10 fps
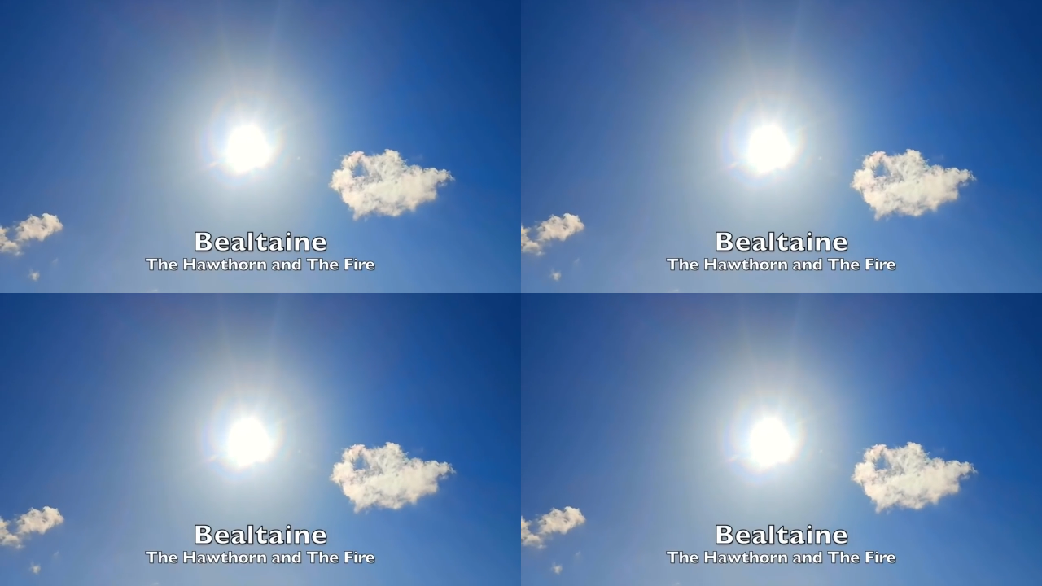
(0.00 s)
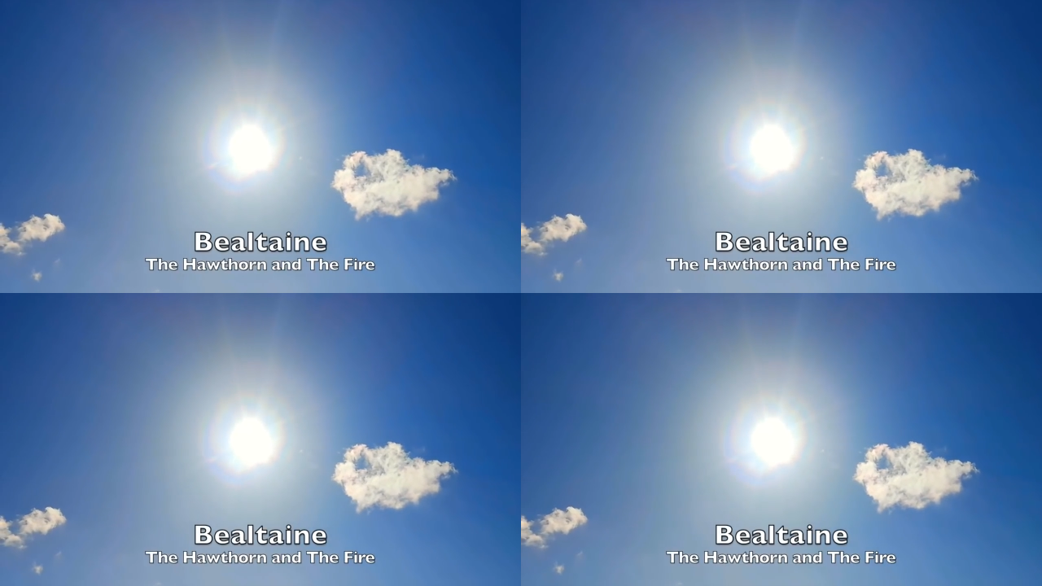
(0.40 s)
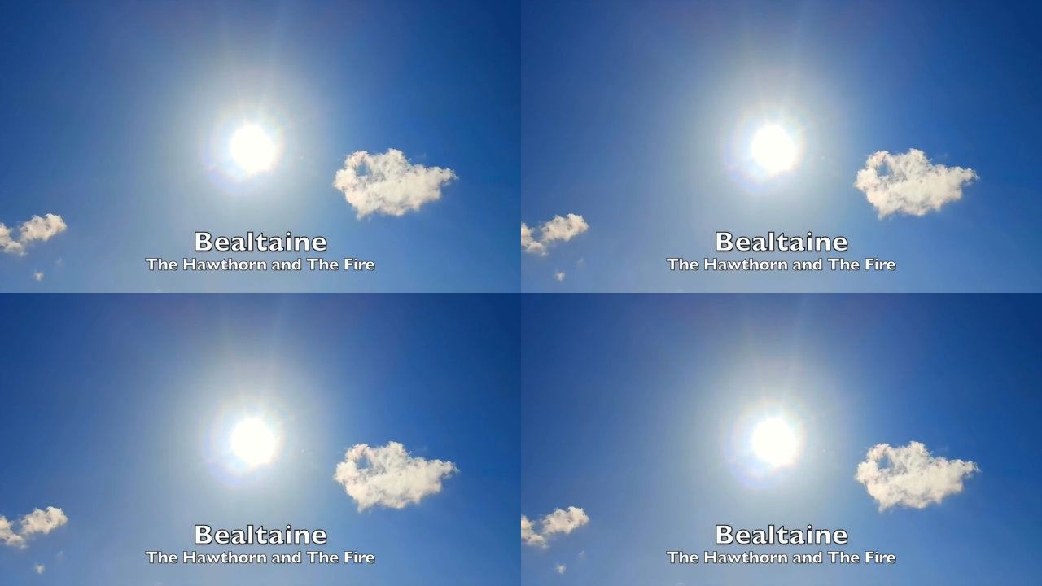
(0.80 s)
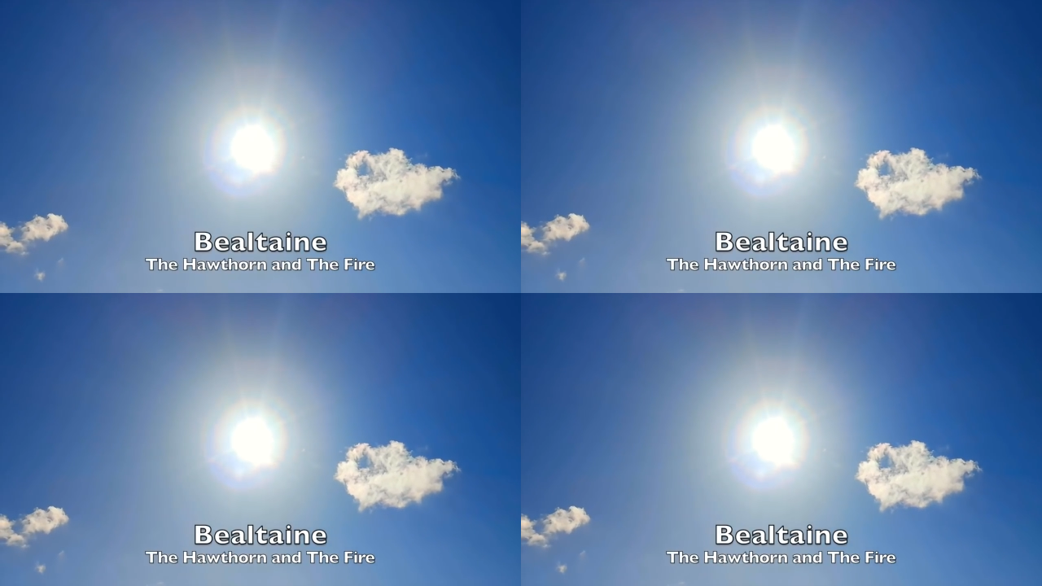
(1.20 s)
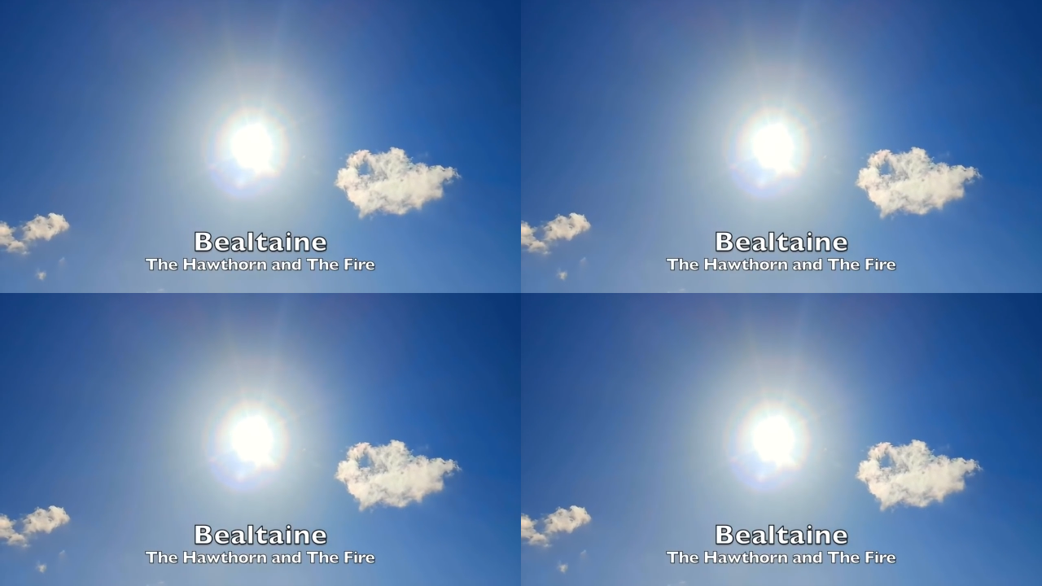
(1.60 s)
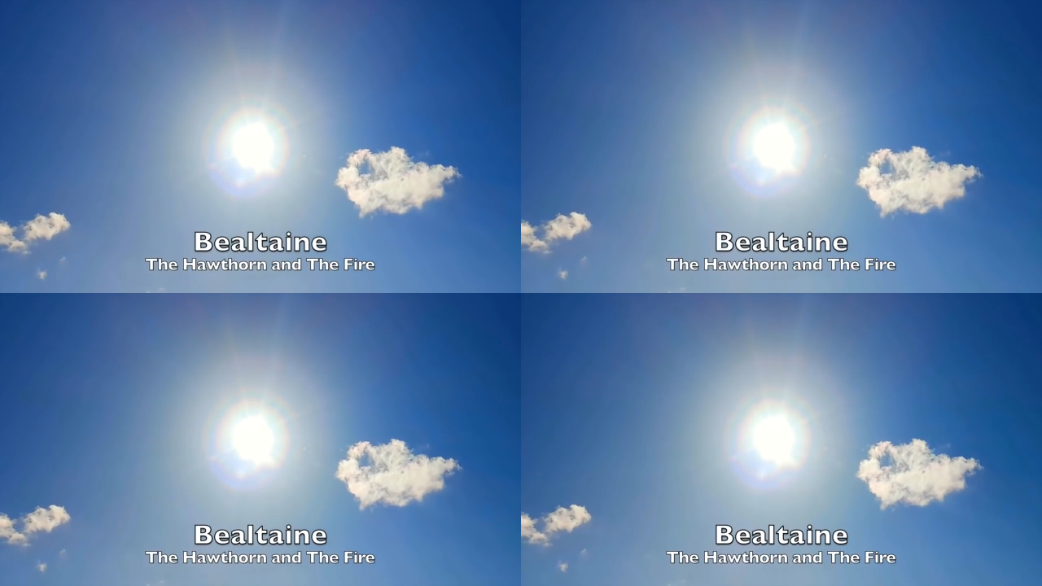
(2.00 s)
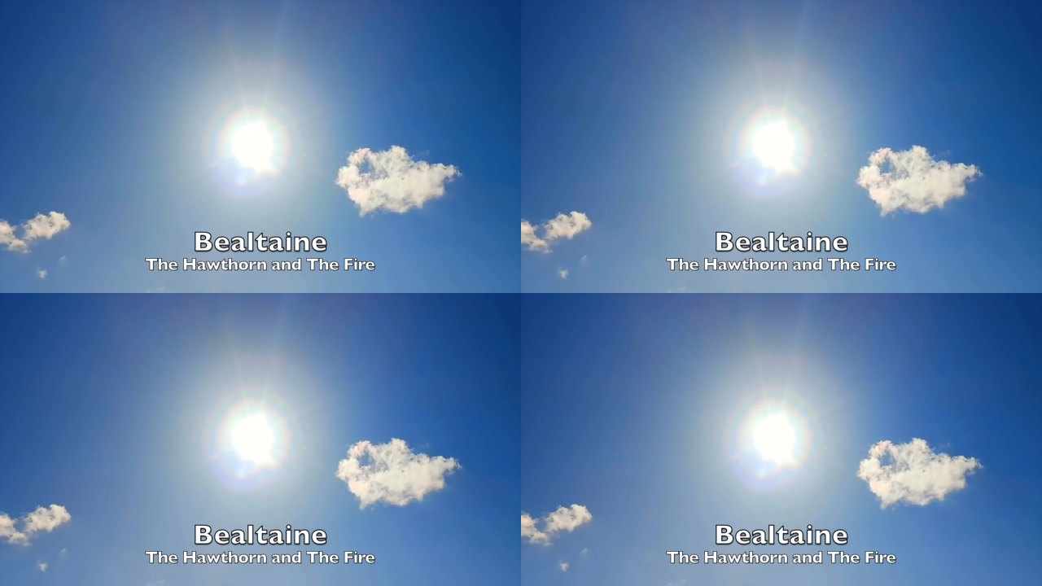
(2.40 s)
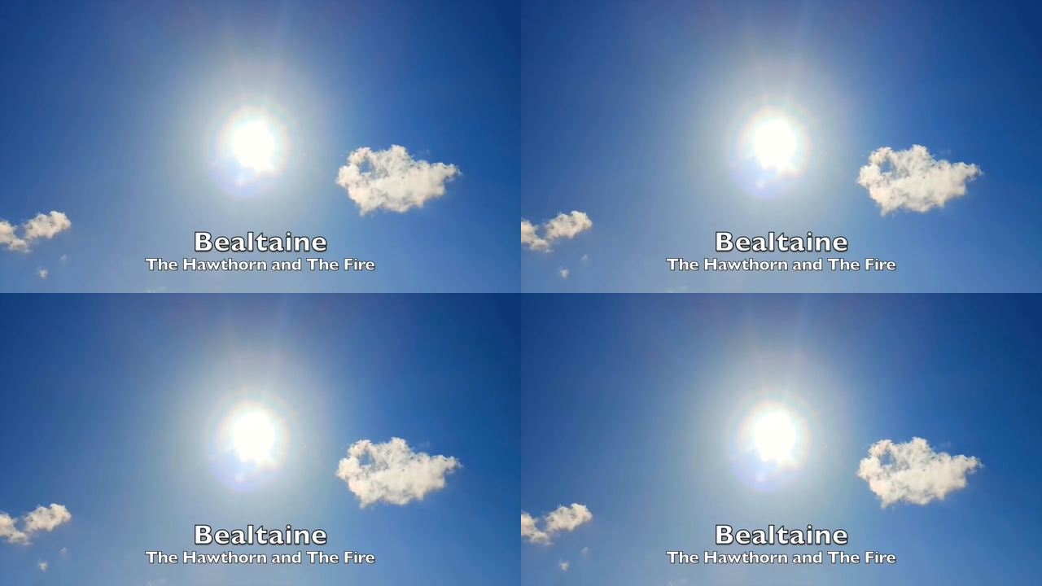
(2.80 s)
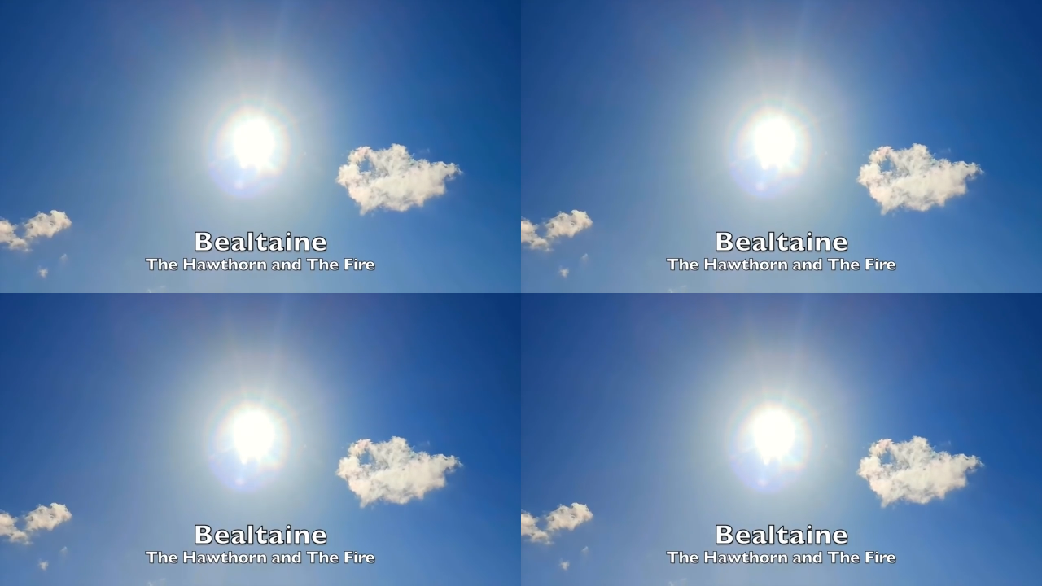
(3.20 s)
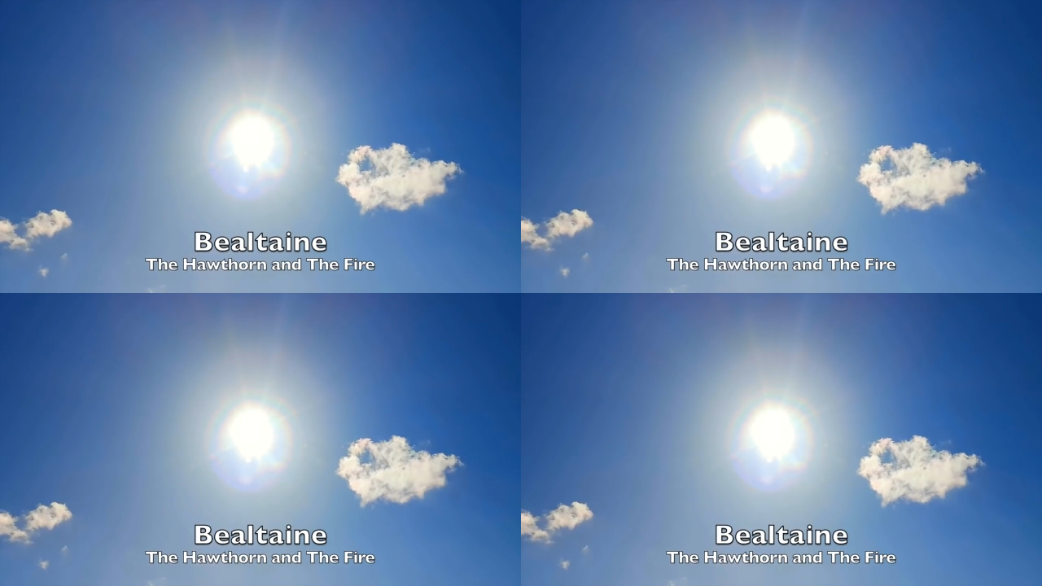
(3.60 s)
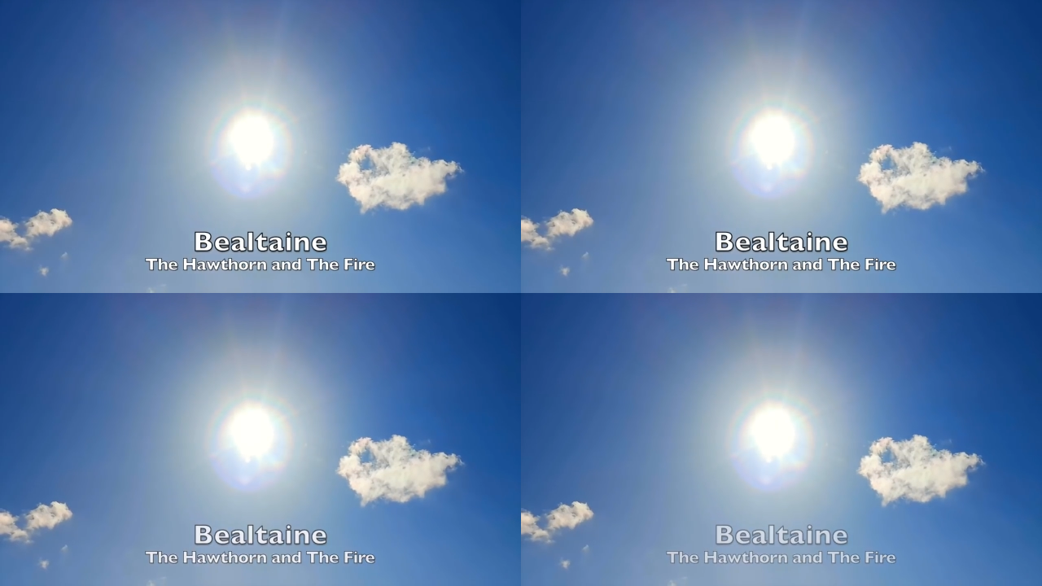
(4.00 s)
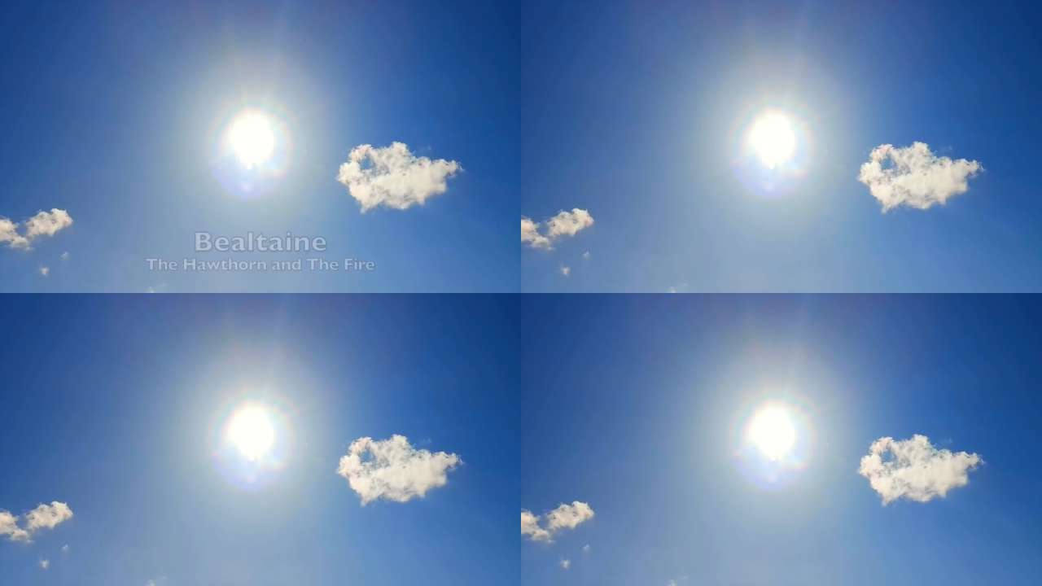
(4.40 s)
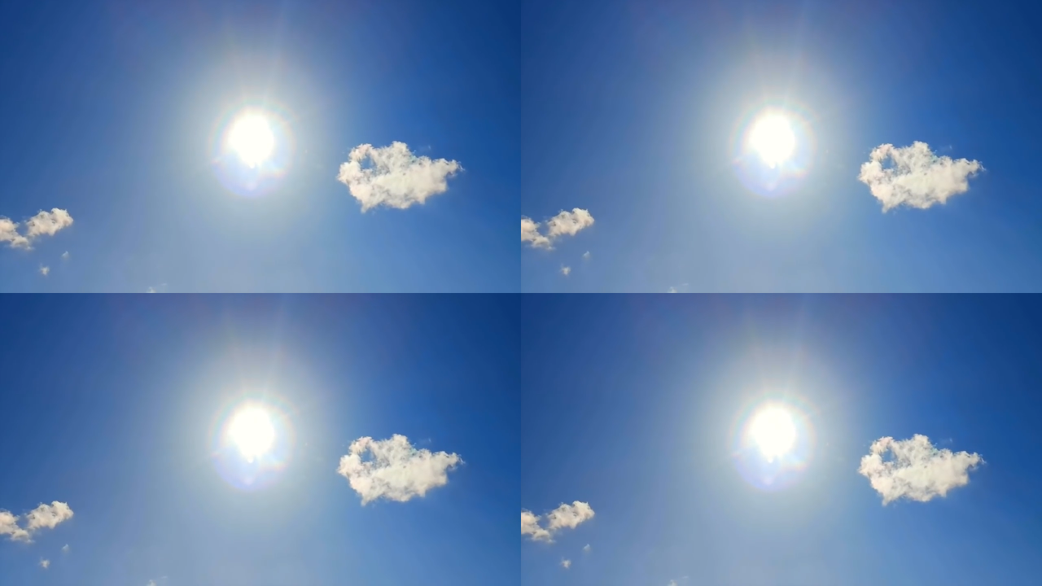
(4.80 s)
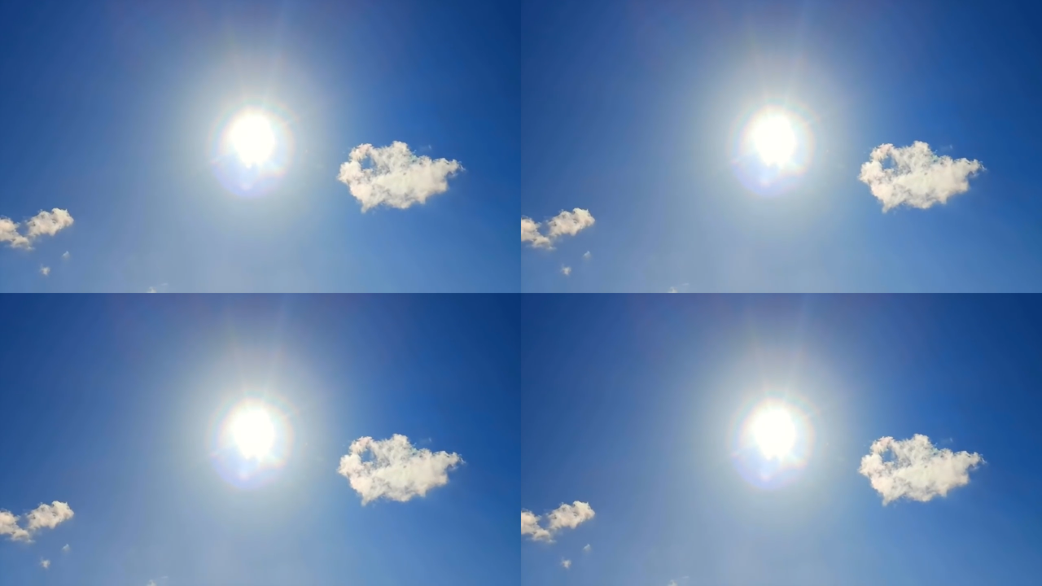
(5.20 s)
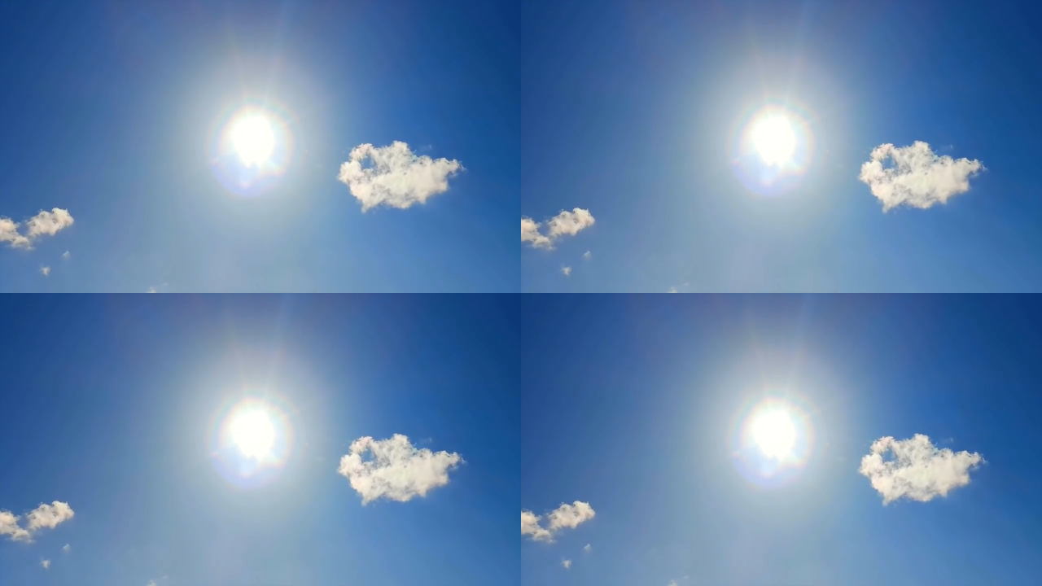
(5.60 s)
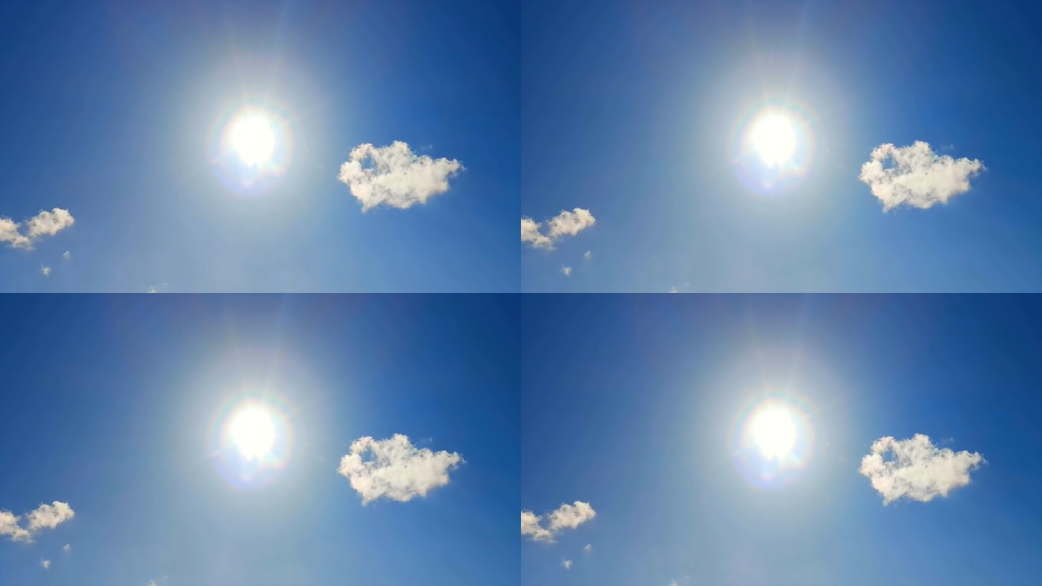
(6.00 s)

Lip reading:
Nobody's mouth can be seen.